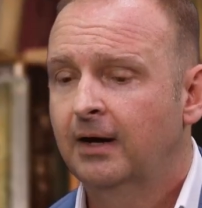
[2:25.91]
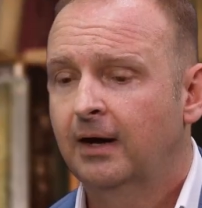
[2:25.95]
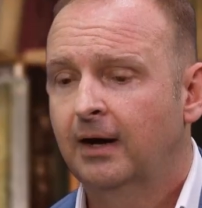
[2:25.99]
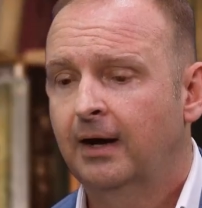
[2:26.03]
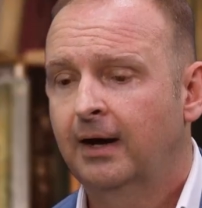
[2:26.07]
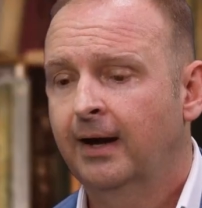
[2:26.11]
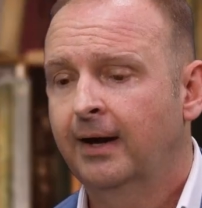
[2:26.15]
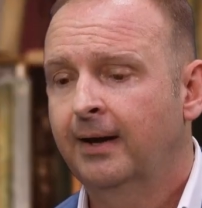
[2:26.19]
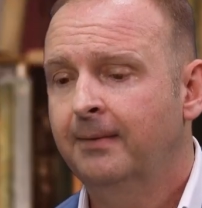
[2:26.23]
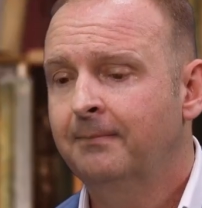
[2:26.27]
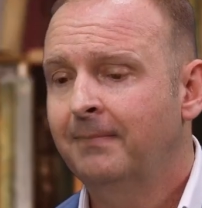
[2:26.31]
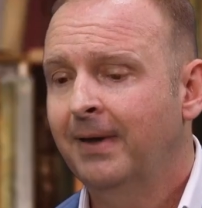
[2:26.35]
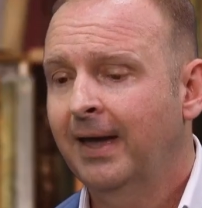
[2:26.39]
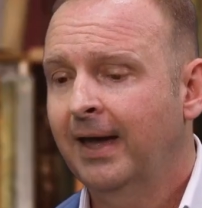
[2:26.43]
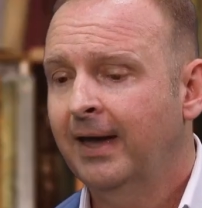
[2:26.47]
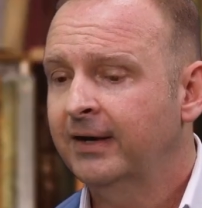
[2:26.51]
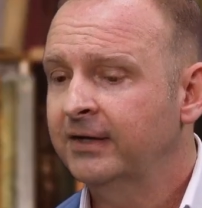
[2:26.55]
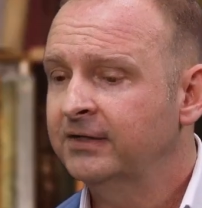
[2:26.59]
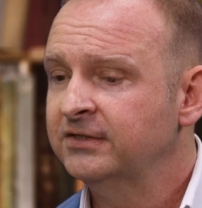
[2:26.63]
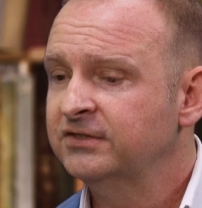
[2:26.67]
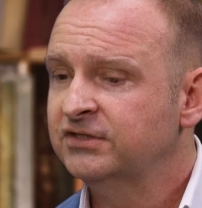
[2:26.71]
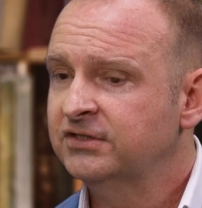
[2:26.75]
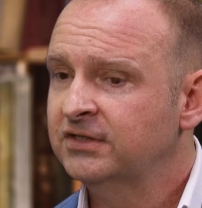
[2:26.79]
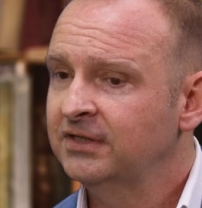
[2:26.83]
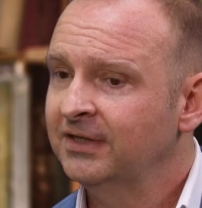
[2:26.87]
I
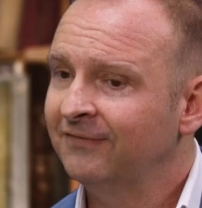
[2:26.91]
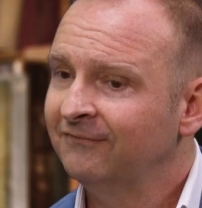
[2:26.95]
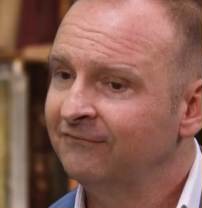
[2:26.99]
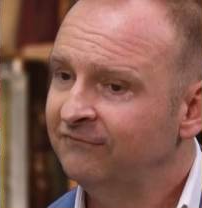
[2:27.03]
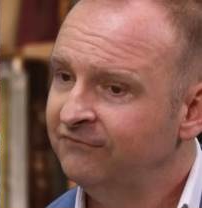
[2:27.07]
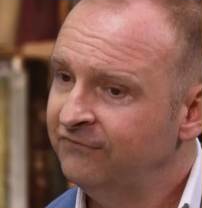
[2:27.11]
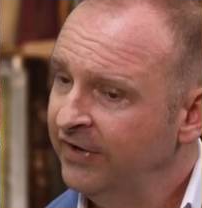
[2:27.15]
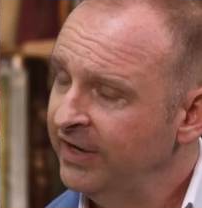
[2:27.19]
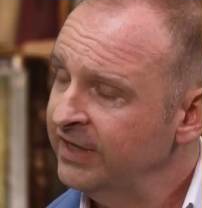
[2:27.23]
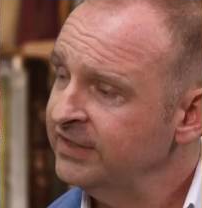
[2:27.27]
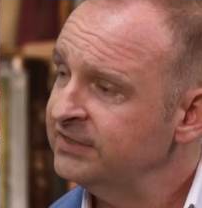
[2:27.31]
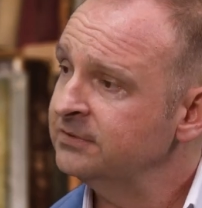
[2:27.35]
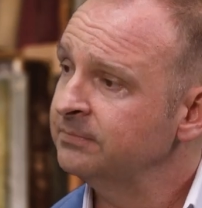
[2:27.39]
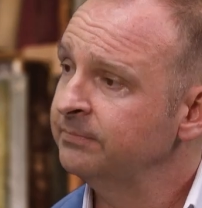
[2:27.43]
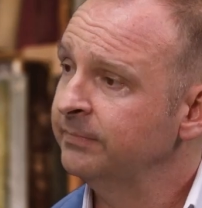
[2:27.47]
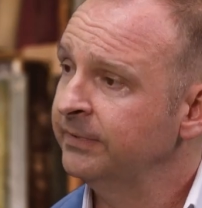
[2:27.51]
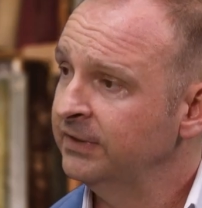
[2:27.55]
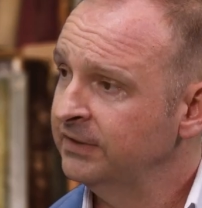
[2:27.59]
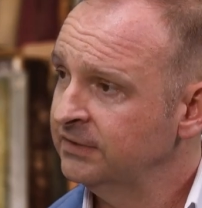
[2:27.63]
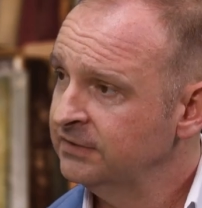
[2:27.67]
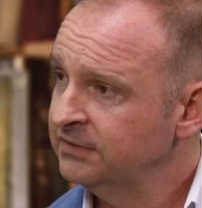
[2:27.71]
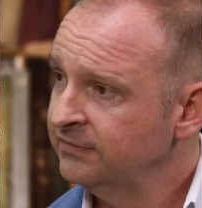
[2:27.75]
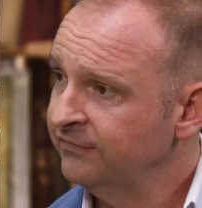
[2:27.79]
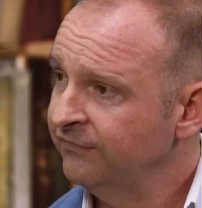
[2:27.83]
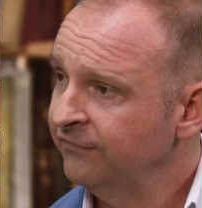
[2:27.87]
manage the
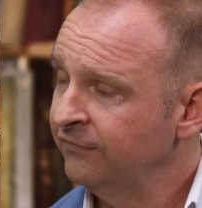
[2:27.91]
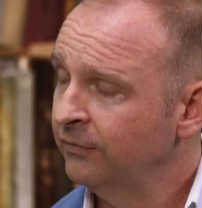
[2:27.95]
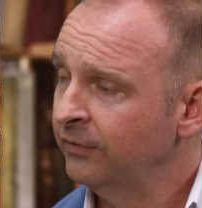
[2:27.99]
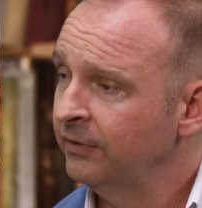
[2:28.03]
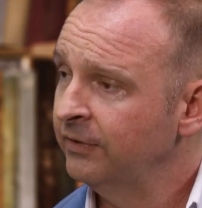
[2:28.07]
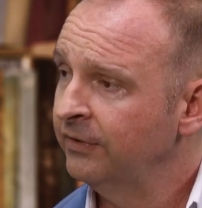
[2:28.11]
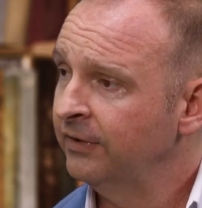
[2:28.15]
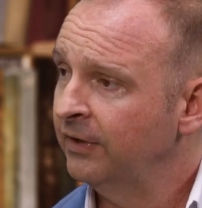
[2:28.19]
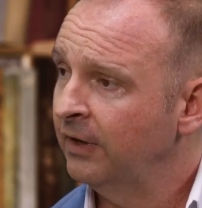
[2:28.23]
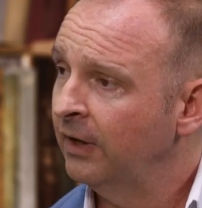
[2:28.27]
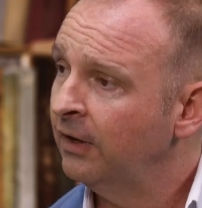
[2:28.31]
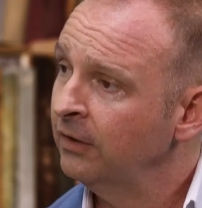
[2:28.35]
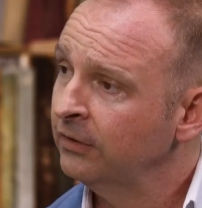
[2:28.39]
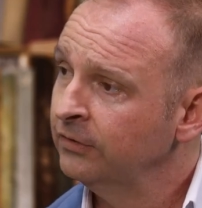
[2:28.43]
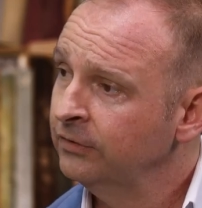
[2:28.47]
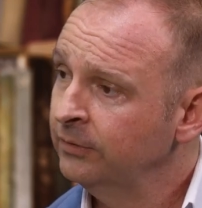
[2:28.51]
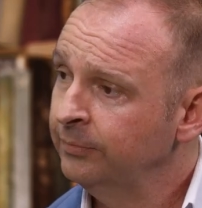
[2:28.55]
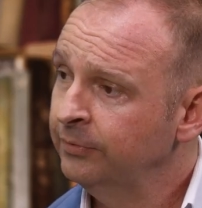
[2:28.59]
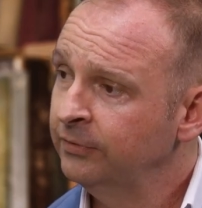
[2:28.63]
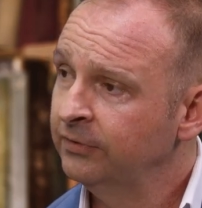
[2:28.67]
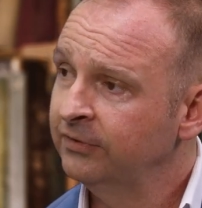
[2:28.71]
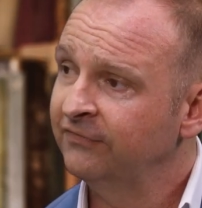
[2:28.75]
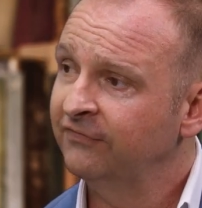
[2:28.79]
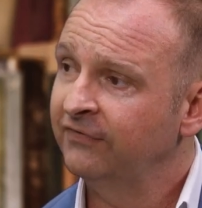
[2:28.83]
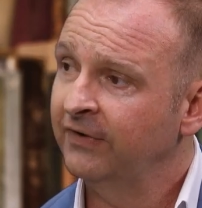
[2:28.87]
investment for the AI
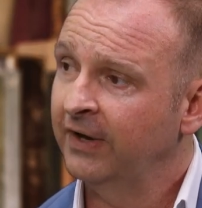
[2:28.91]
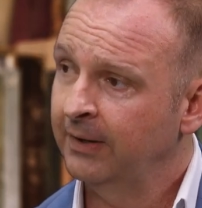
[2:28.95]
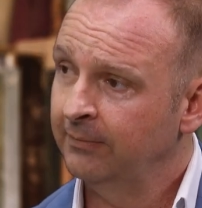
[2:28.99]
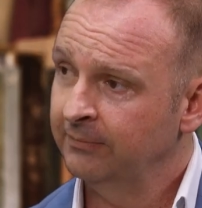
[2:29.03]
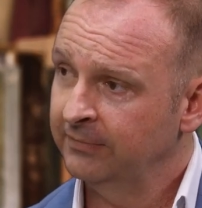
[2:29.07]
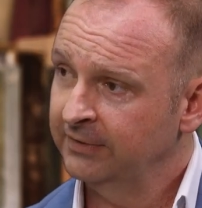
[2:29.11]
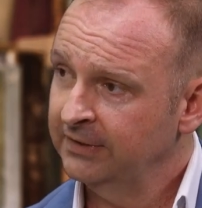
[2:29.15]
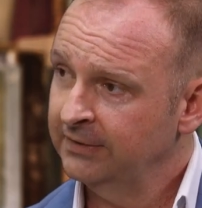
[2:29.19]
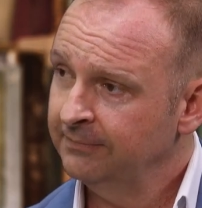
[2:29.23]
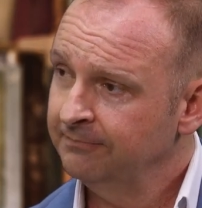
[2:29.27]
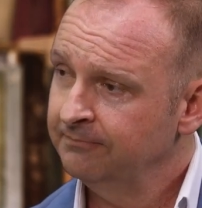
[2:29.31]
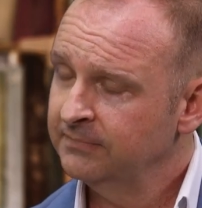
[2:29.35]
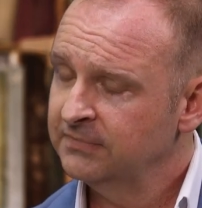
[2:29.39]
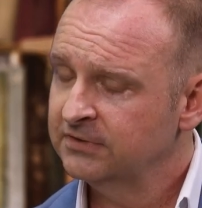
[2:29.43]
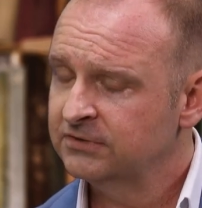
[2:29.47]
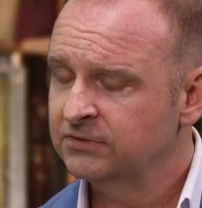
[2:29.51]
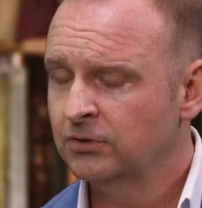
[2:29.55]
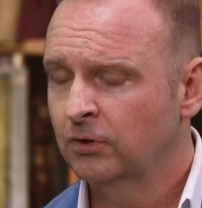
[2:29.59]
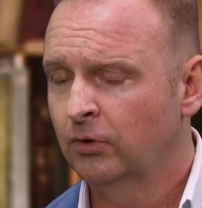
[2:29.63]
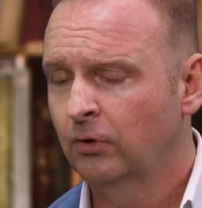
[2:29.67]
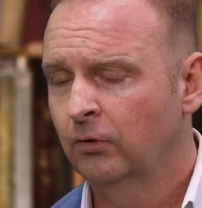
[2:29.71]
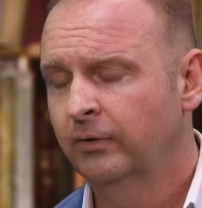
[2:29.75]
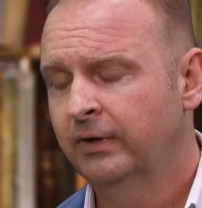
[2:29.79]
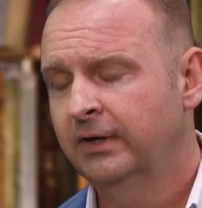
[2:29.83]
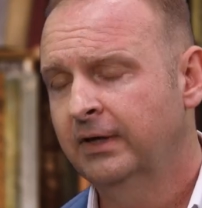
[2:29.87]
Naboodah family.
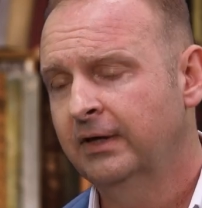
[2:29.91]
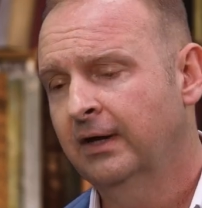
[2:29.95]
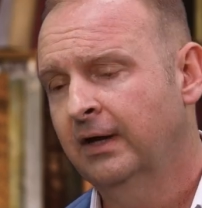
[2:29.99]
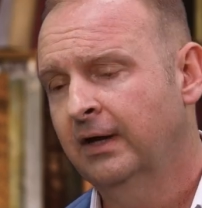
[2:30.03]
So